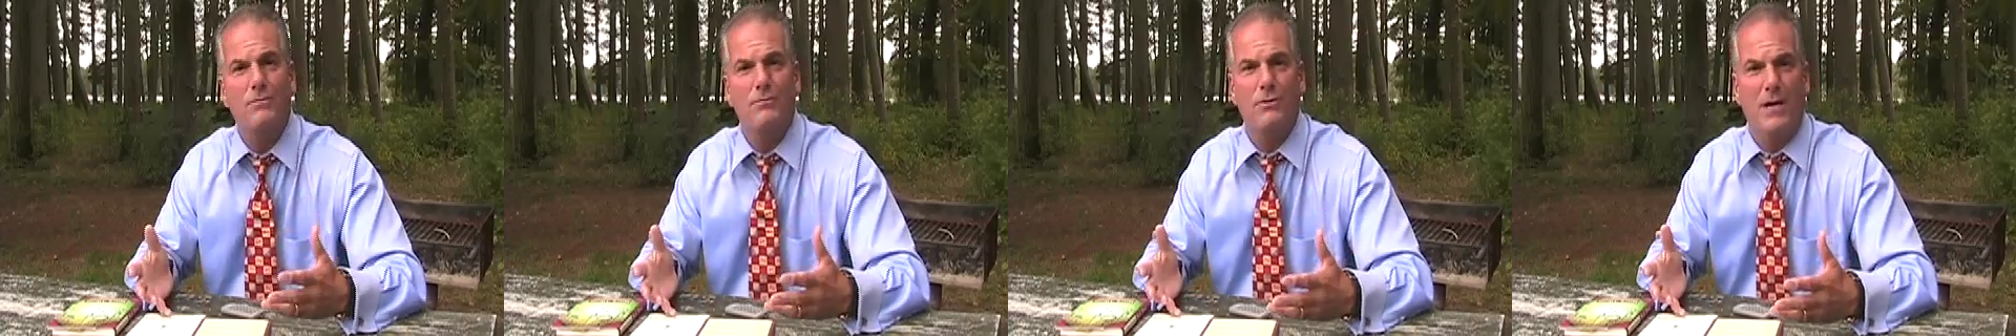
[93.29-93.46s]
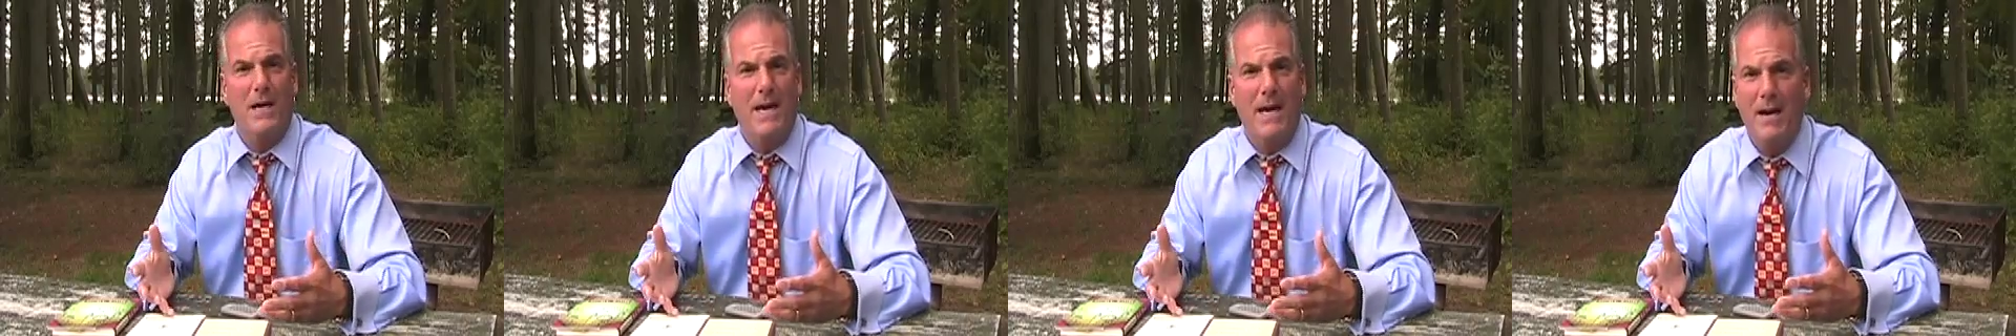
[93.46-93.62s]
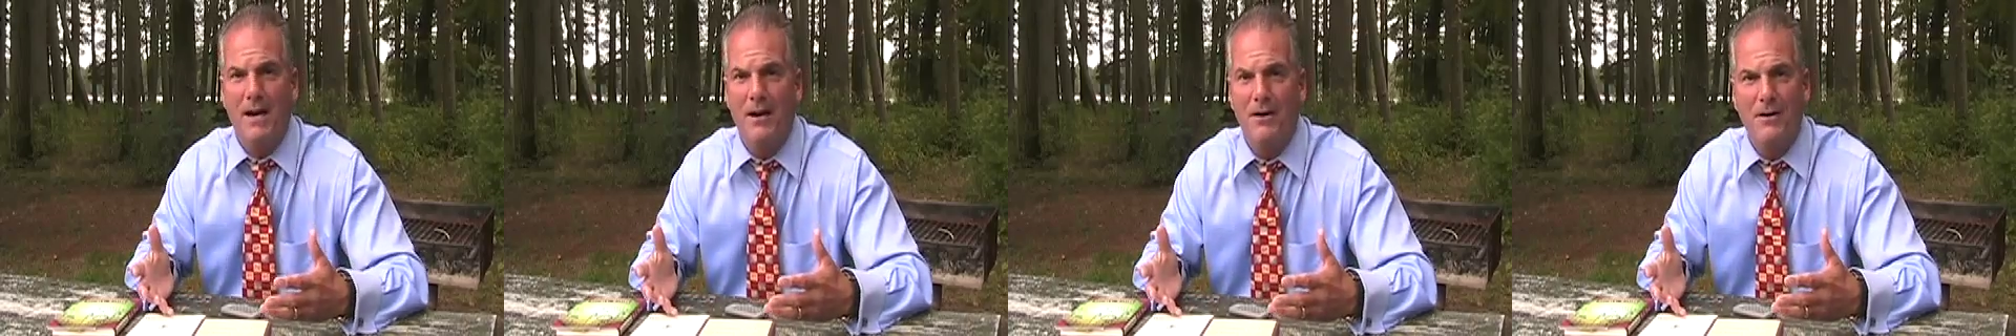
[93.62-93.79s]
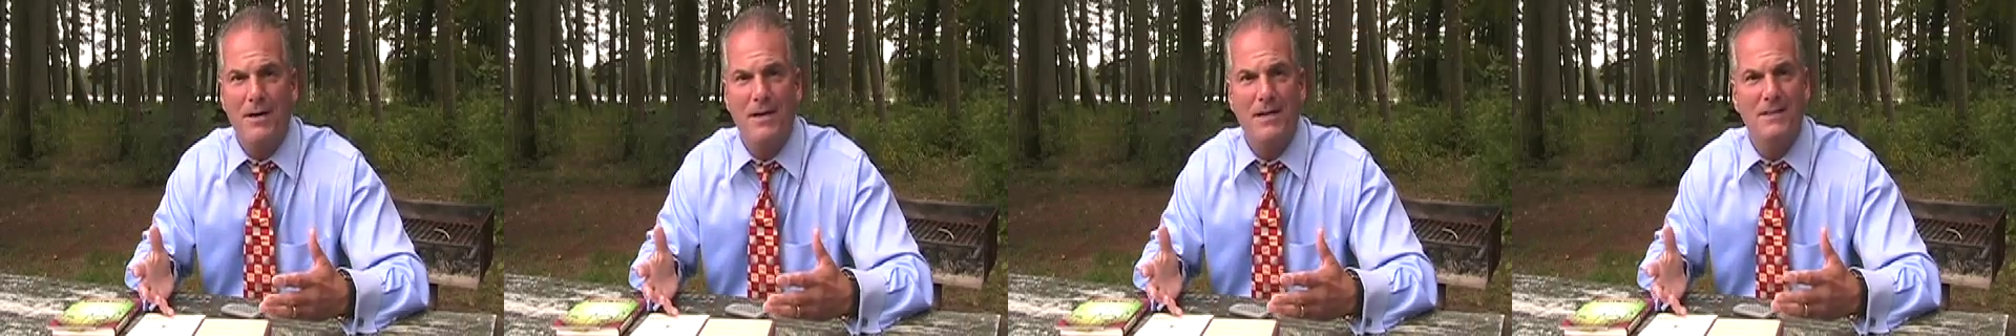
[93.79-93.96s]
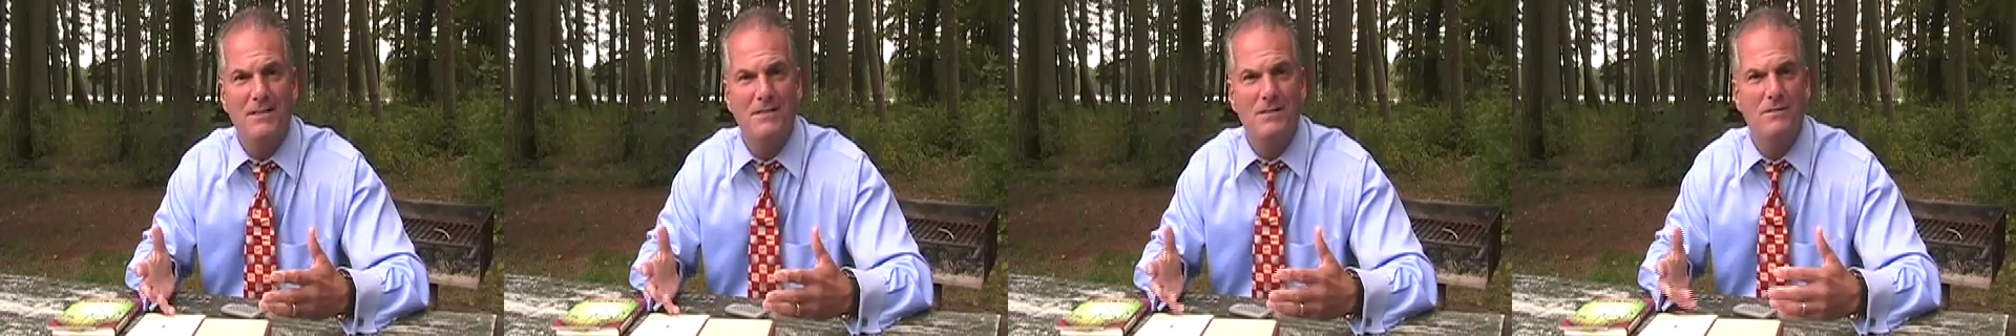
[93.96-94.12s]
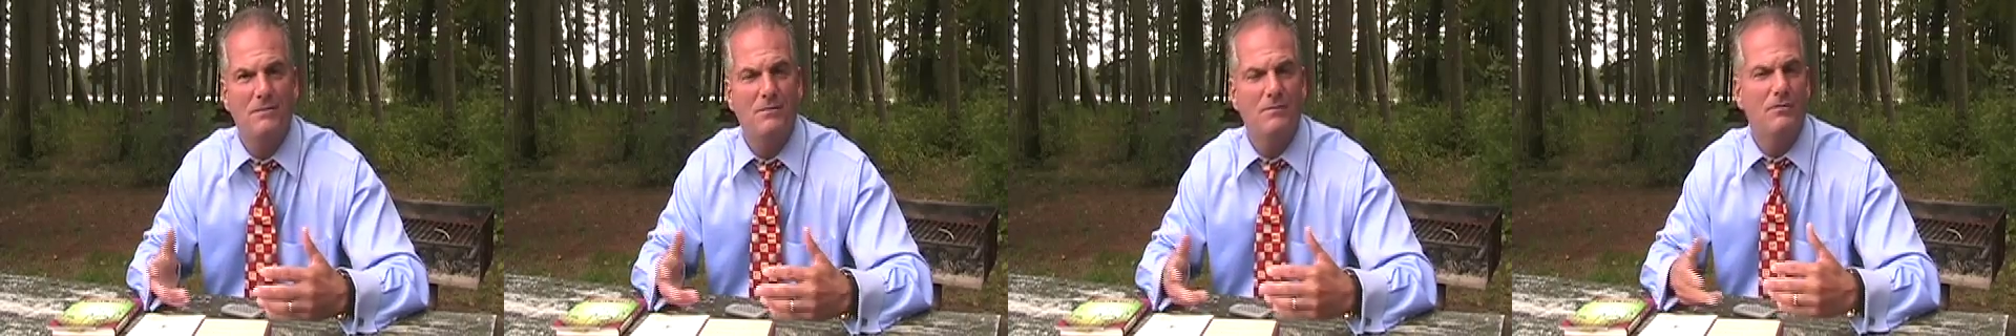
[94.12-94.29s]

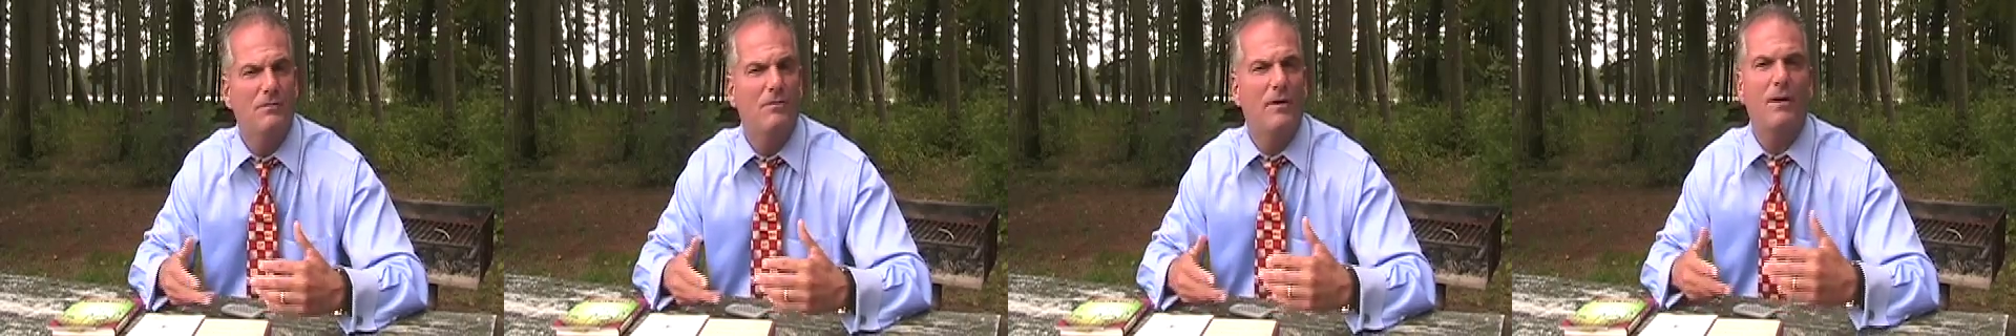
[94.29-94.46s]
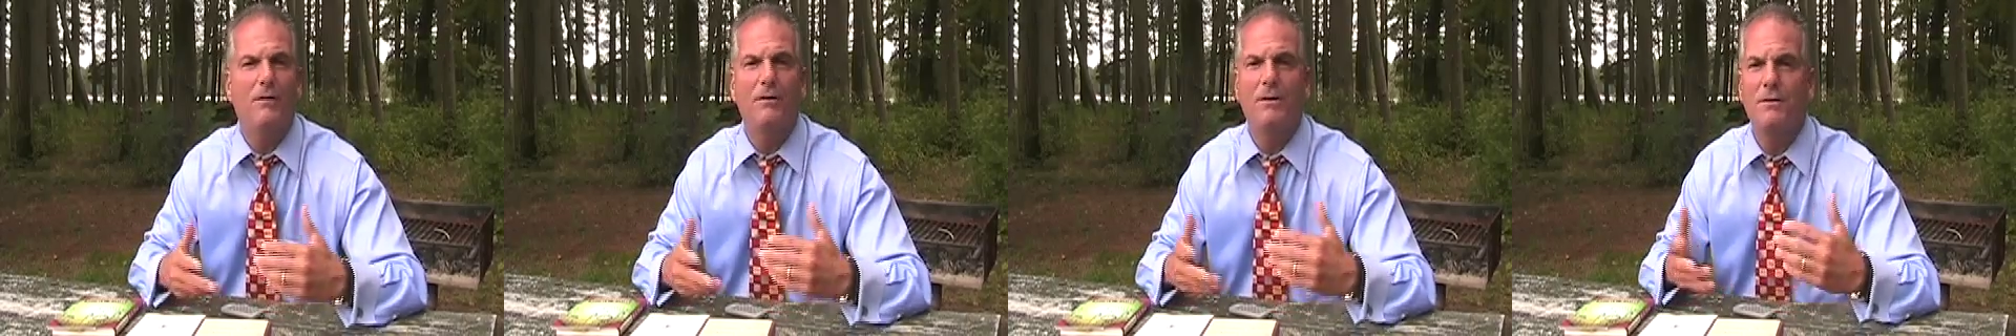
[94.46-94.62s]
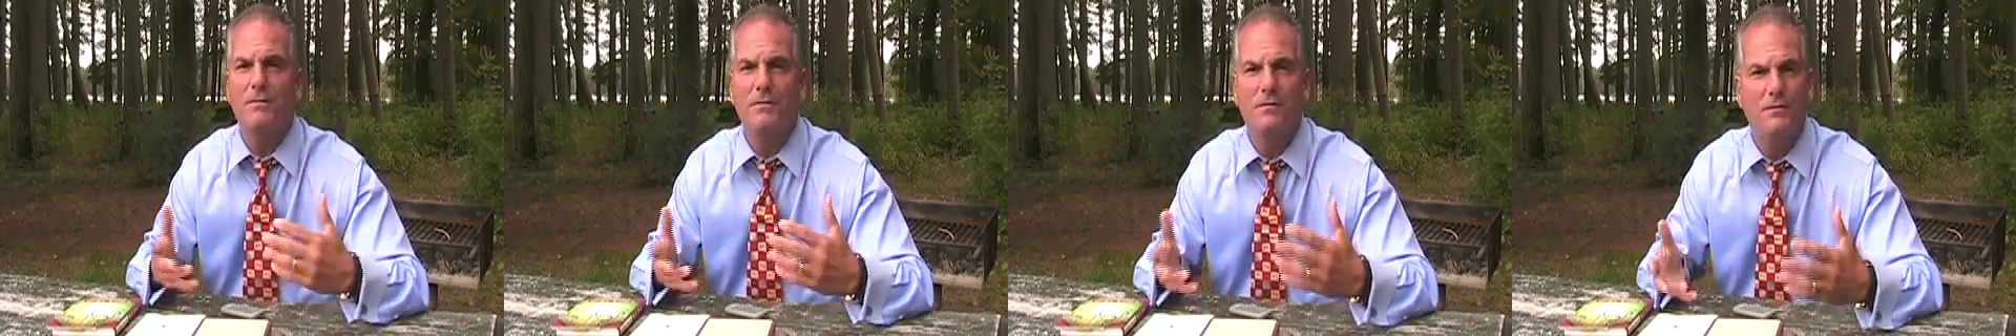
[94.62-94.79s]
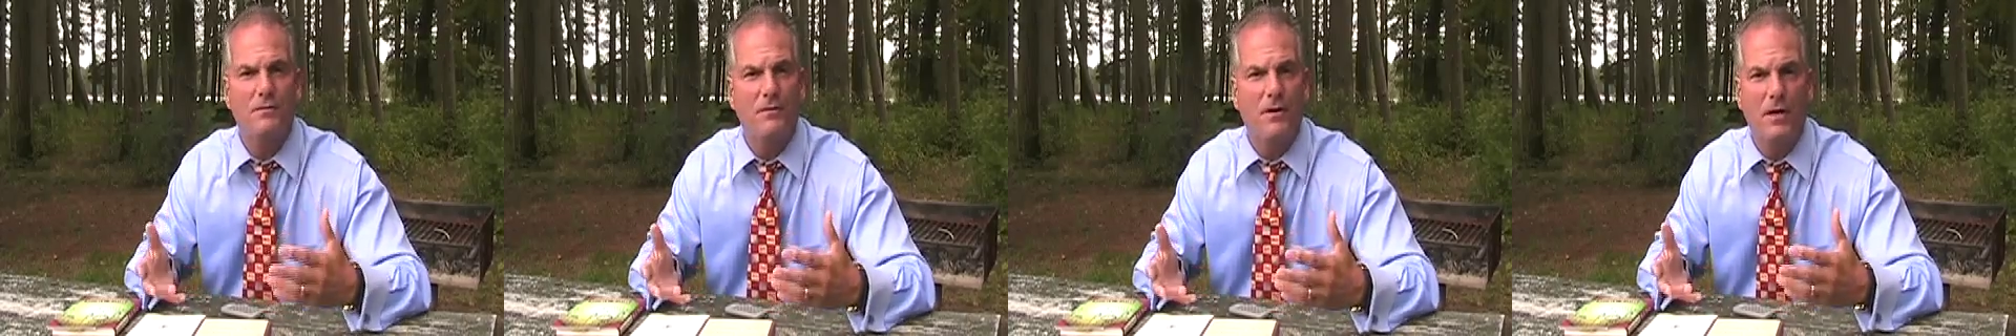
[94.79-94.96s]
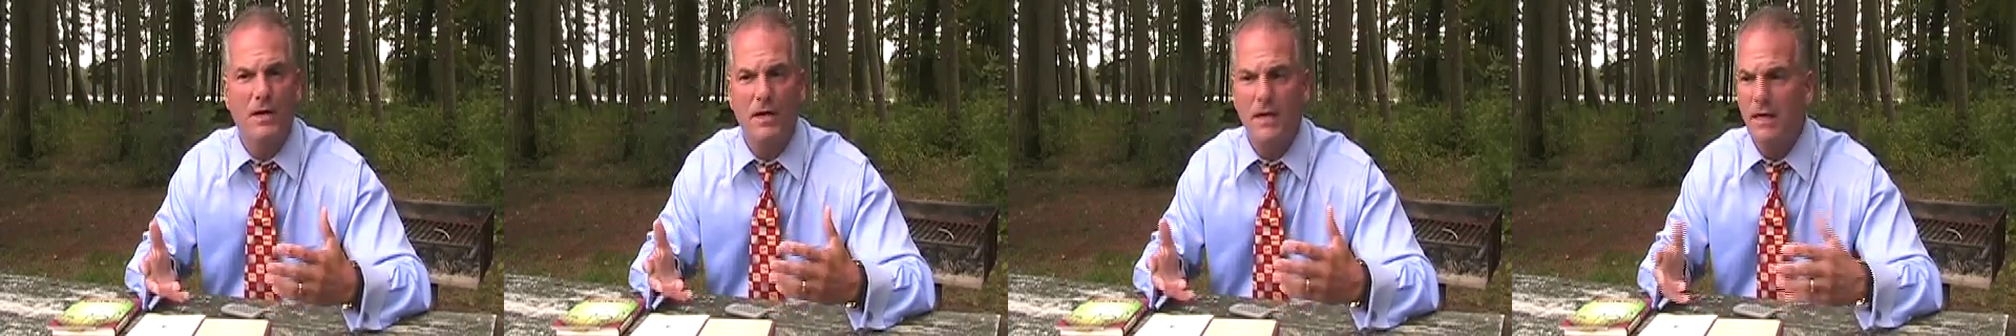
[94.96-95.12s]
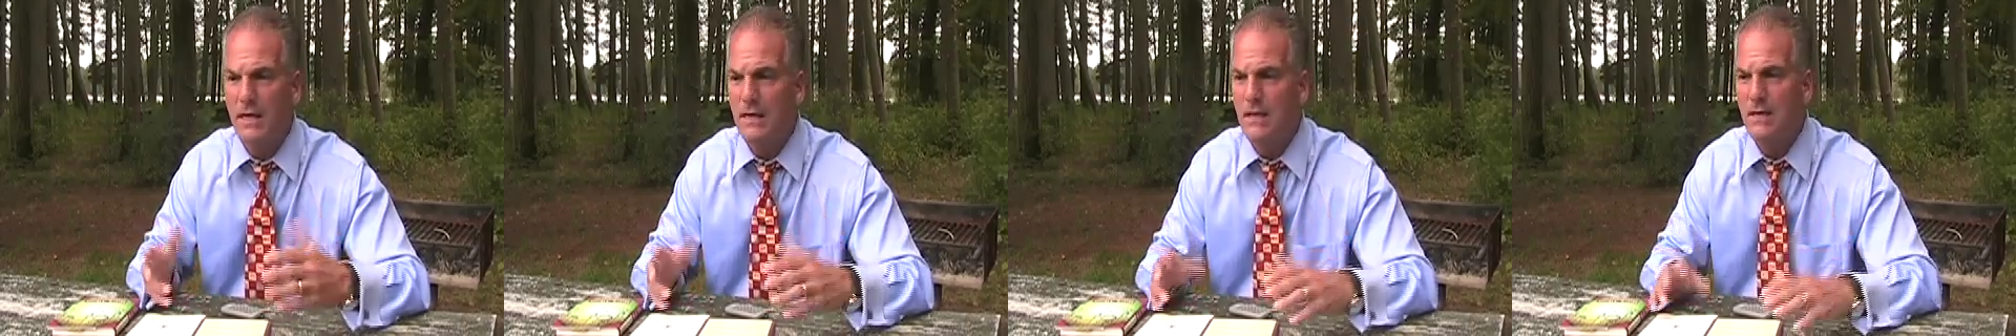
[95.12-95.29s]
gregarious, very
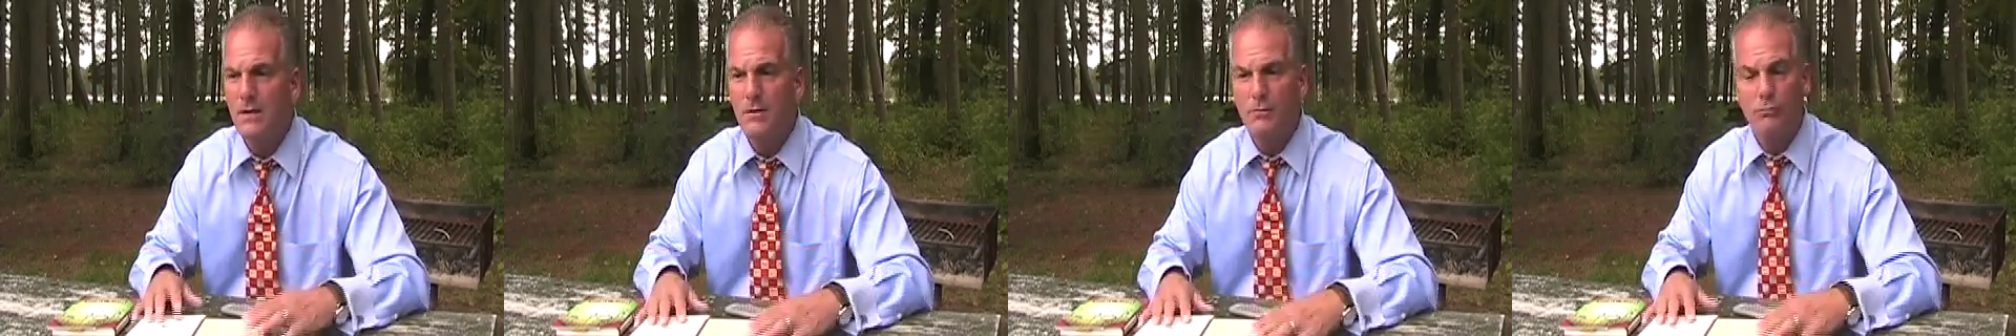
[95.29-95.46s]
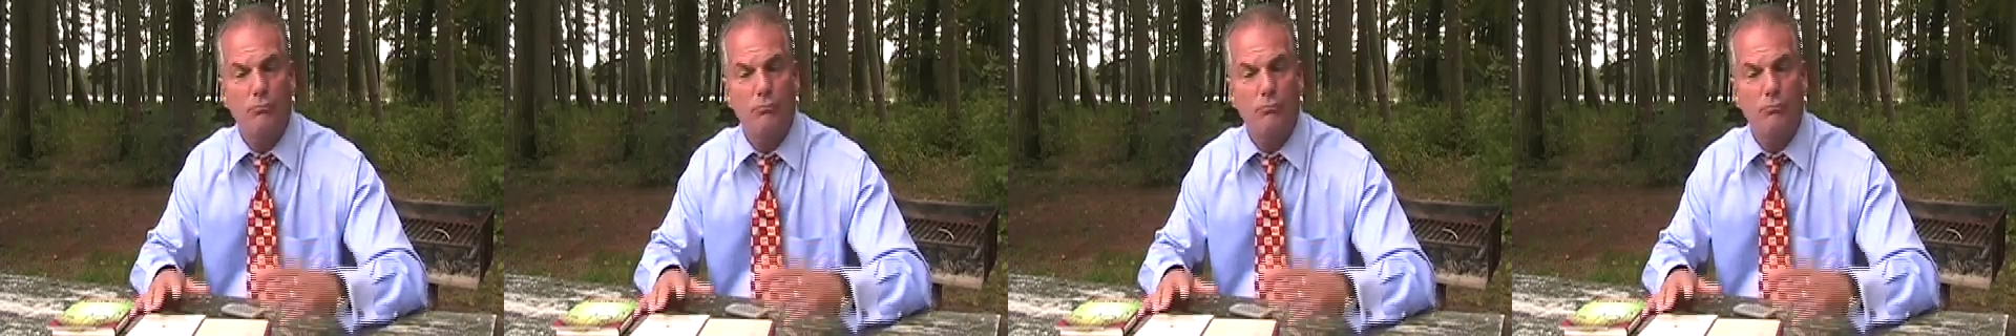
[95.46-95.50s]
funny,